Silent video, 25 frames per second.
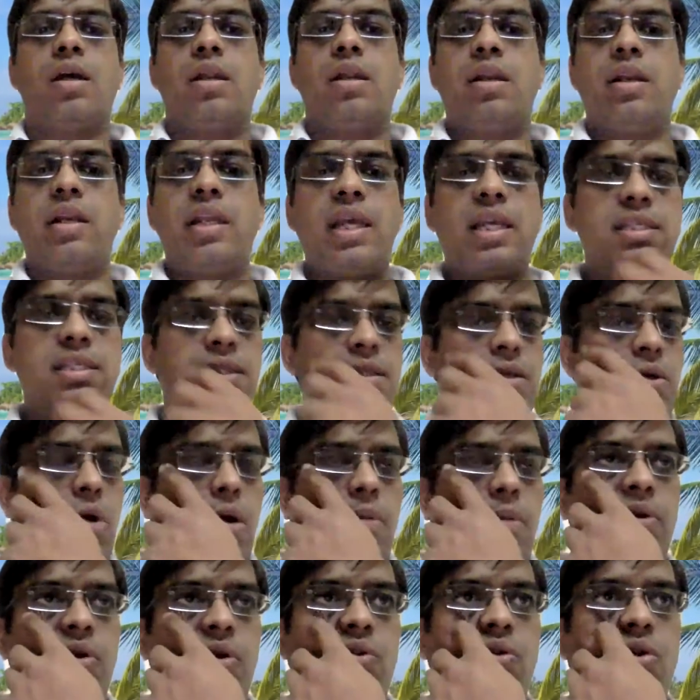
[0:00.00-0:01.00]
Next
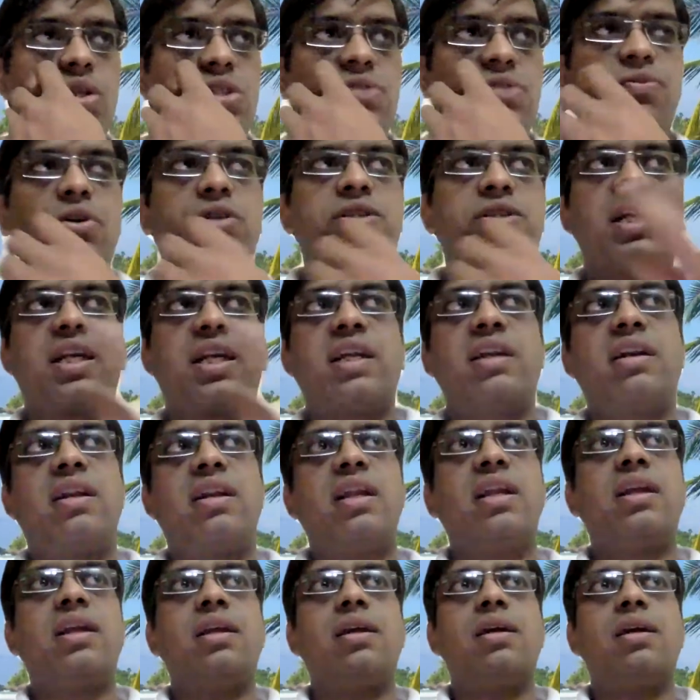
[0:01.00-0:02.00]
common cause for
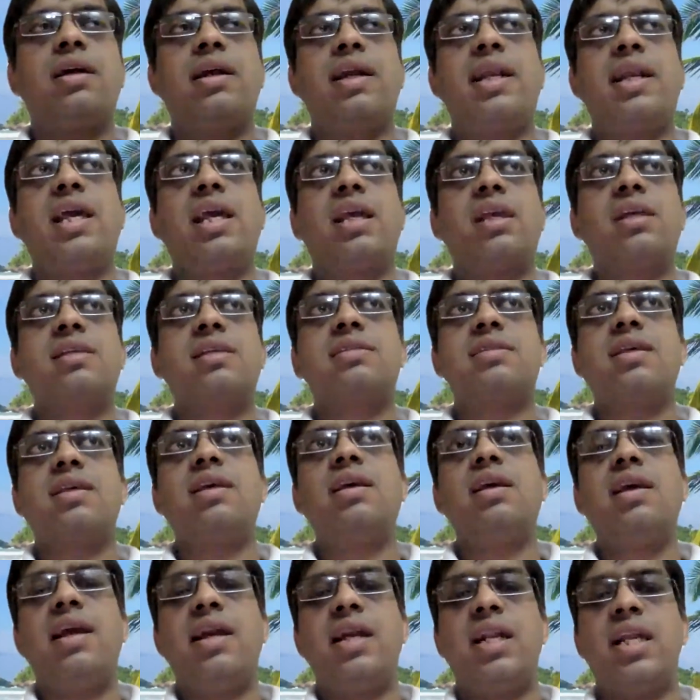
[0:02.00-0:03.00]
secondary headache is
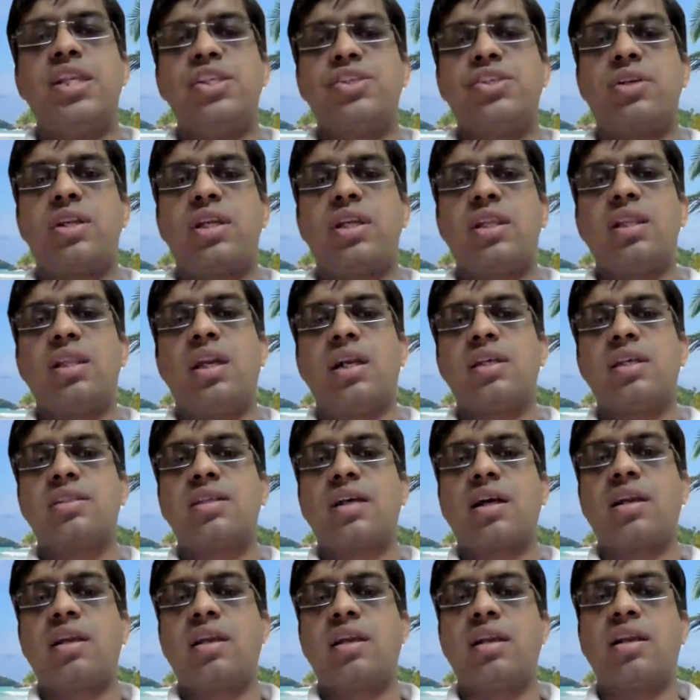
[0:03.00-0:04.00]
the head injury that is
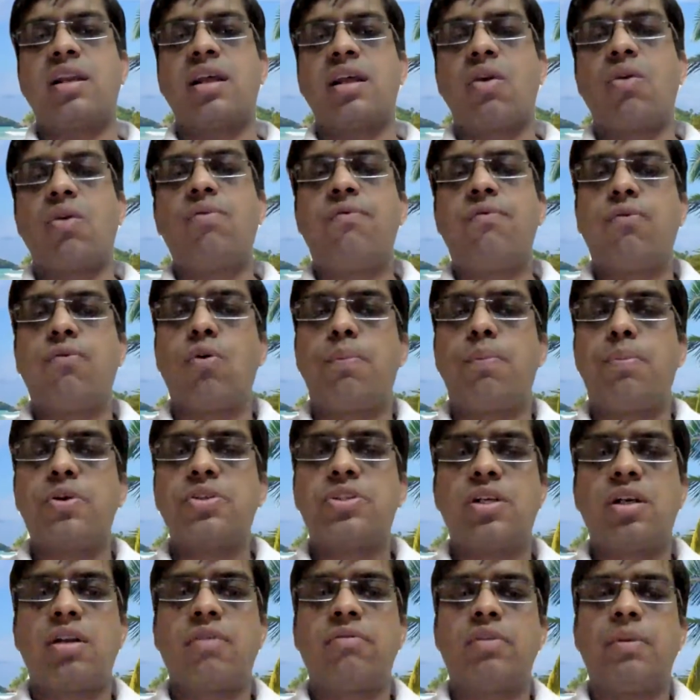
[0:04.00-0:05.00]
occurring in around
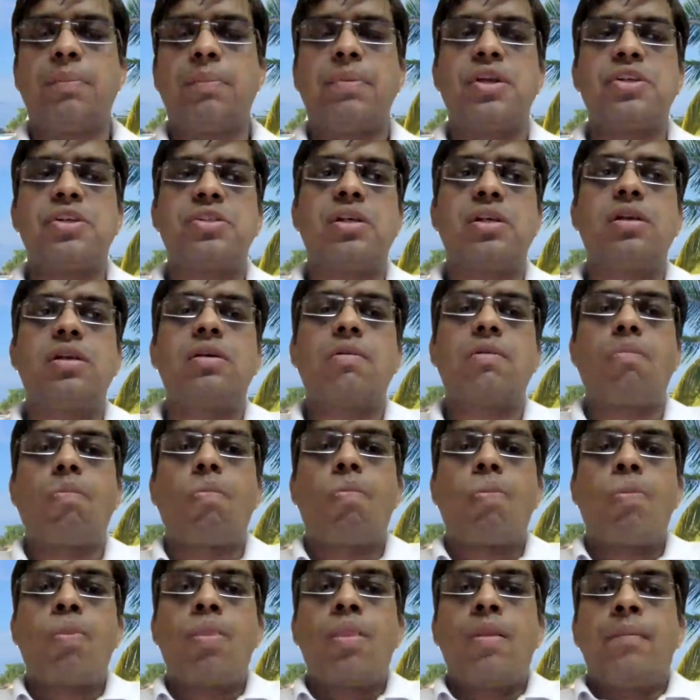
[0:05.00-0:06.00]
4% of the patient.
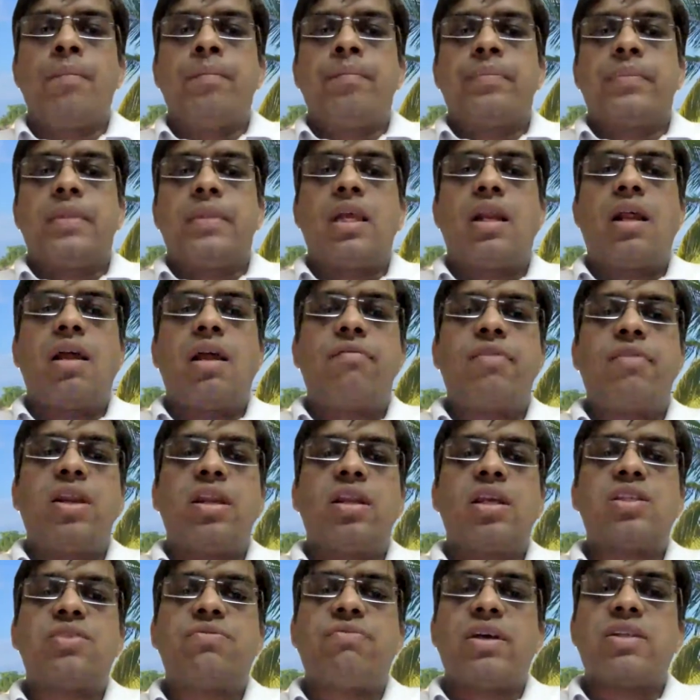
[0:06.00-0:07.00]
There are
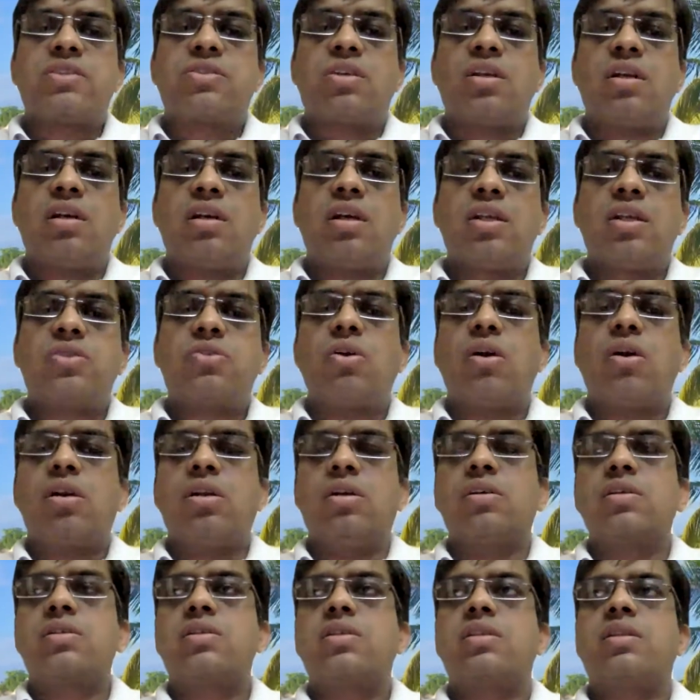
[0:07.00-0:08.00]
various vascular
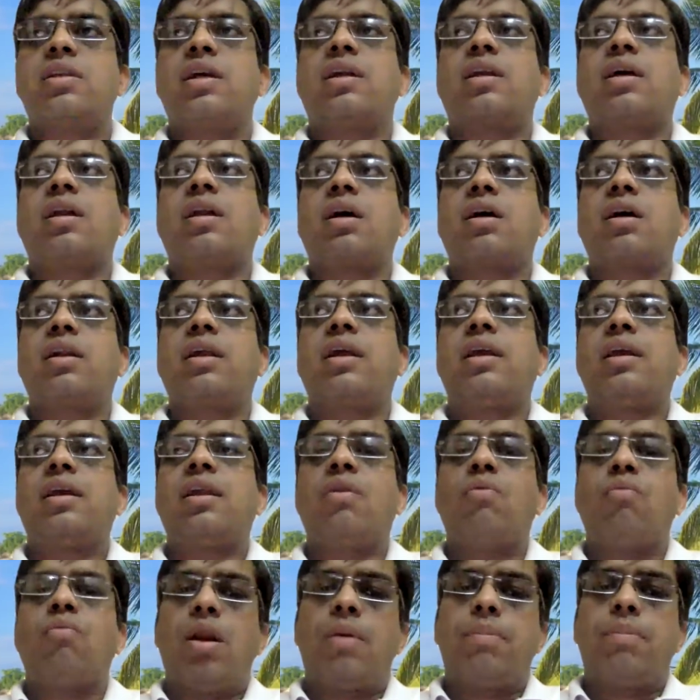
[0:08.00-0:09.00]
disorders that are occurring
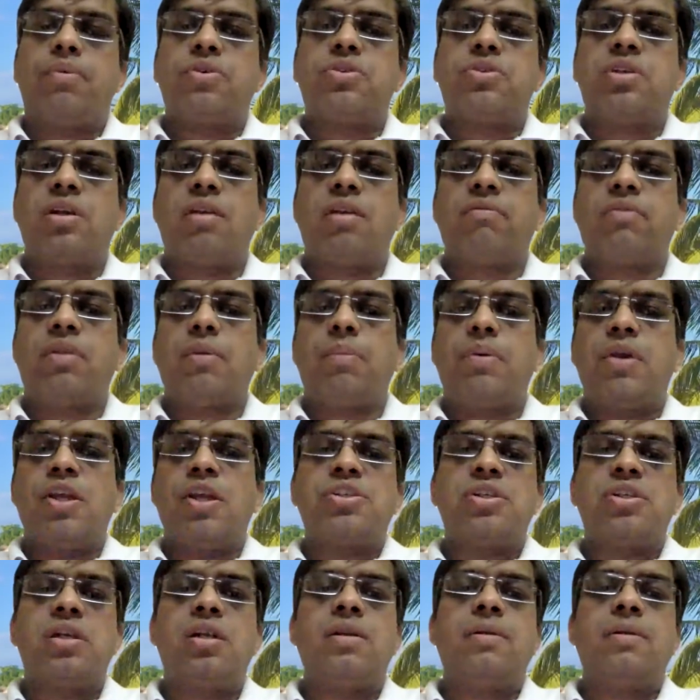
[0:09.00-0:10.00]
in 1% of the
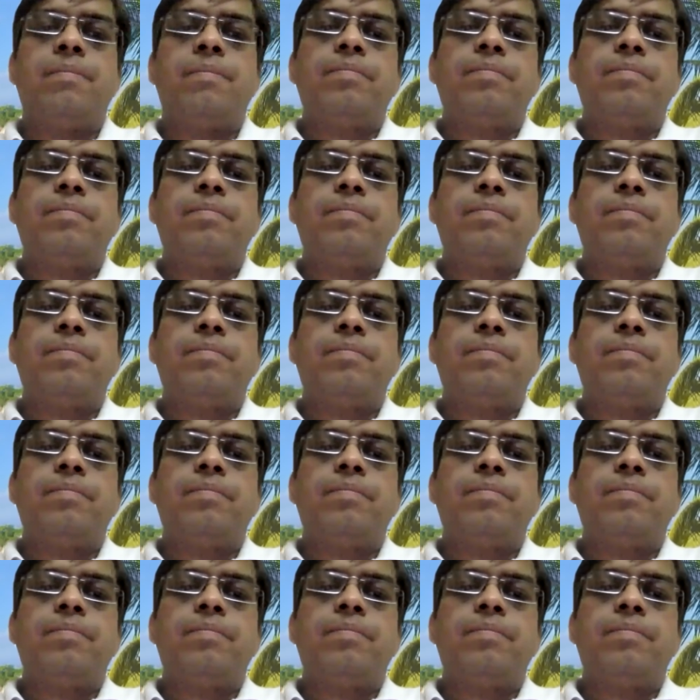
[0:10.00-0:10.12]
patient.